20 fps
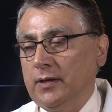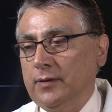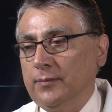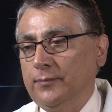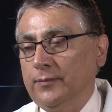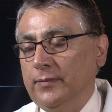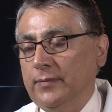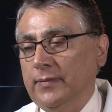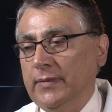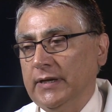
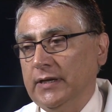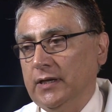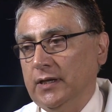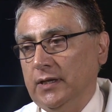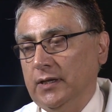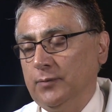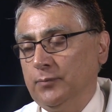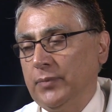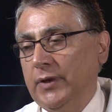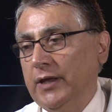
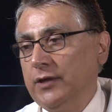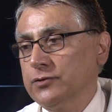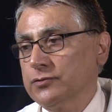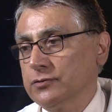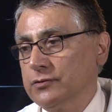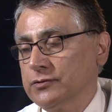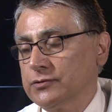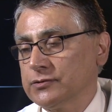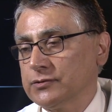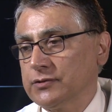Many
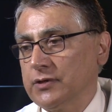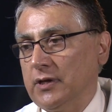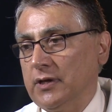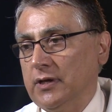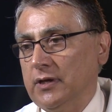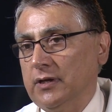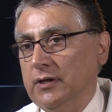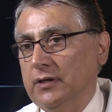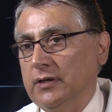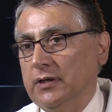patients
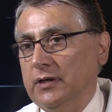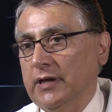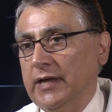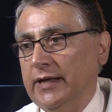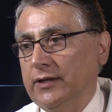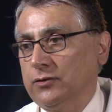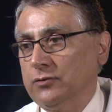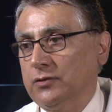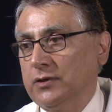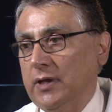
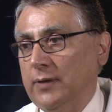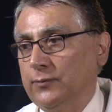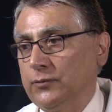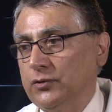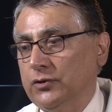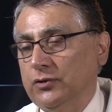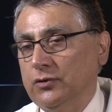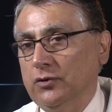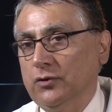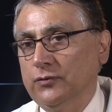like to come
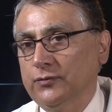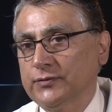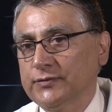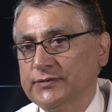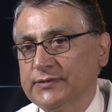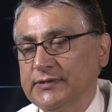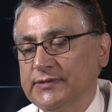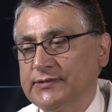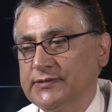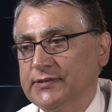to the
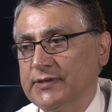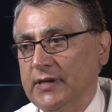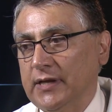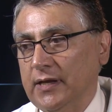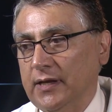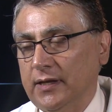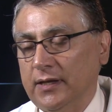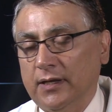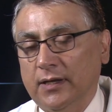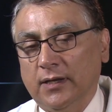office and
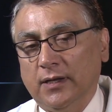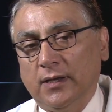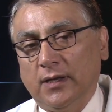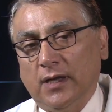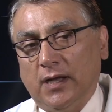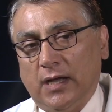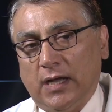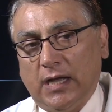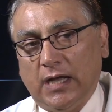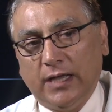say,
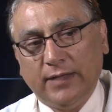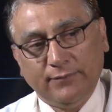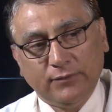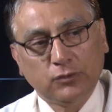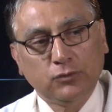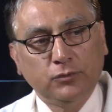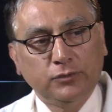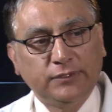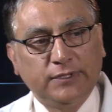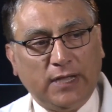I have a
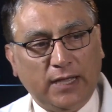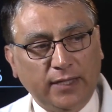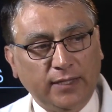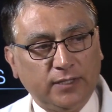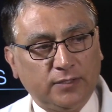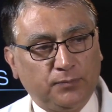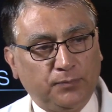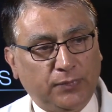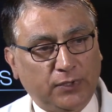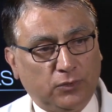good
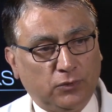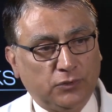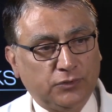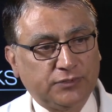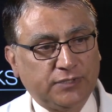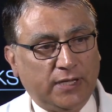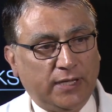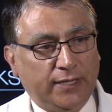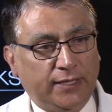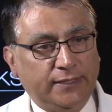diet
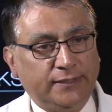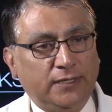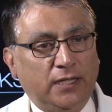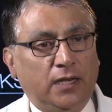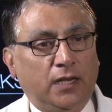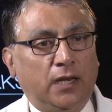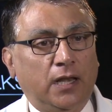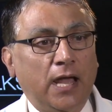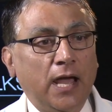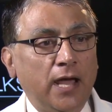because I eat
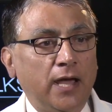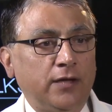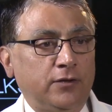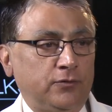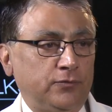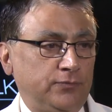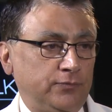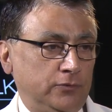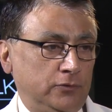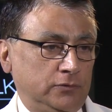a lot
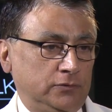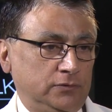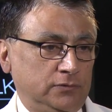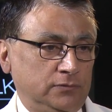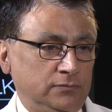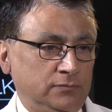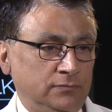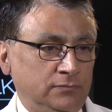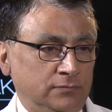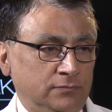of fruit
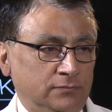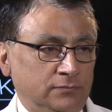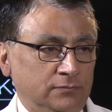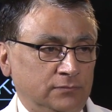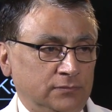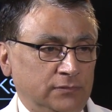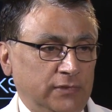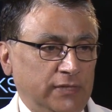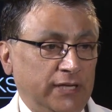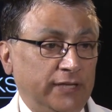
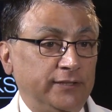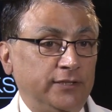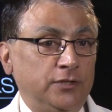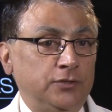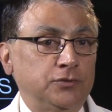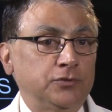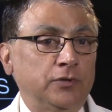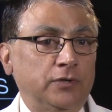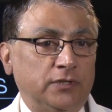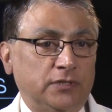and the
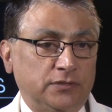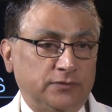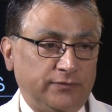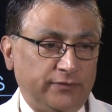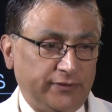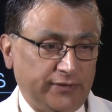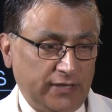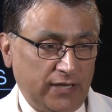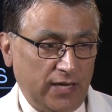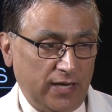sugar is
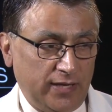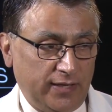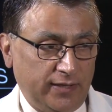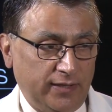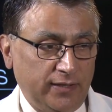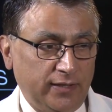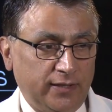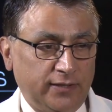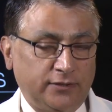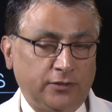very high.
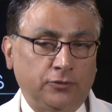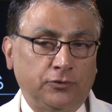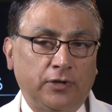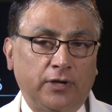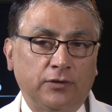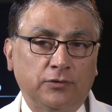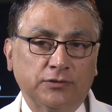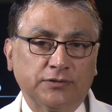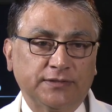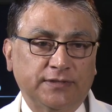They don't
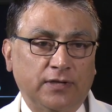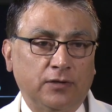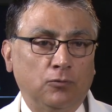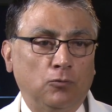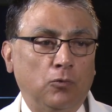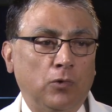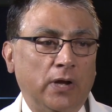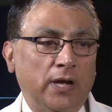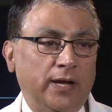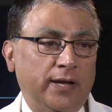
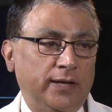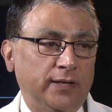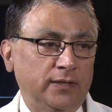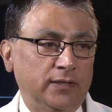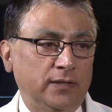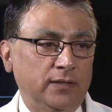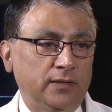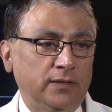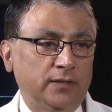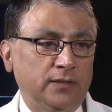understand why
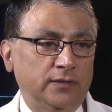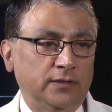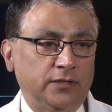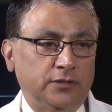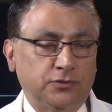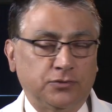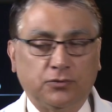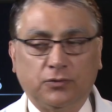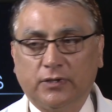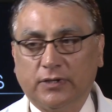the
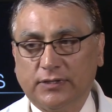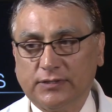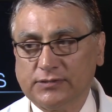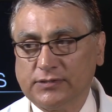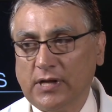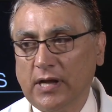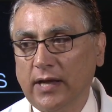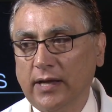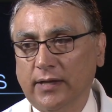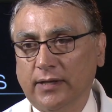sugar is
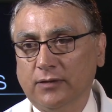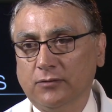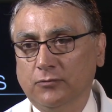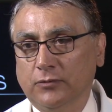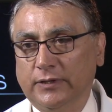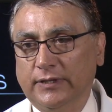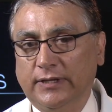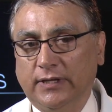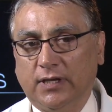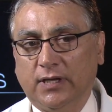high
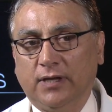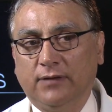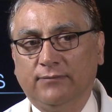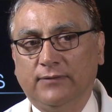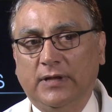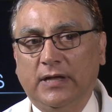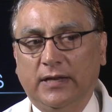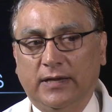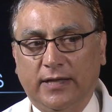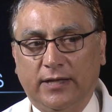when they have
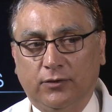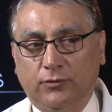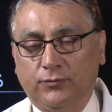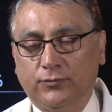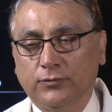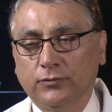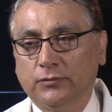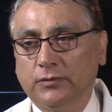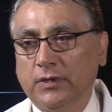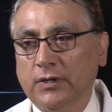a lot of
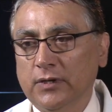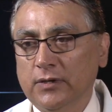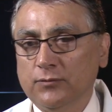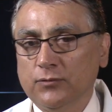fruit.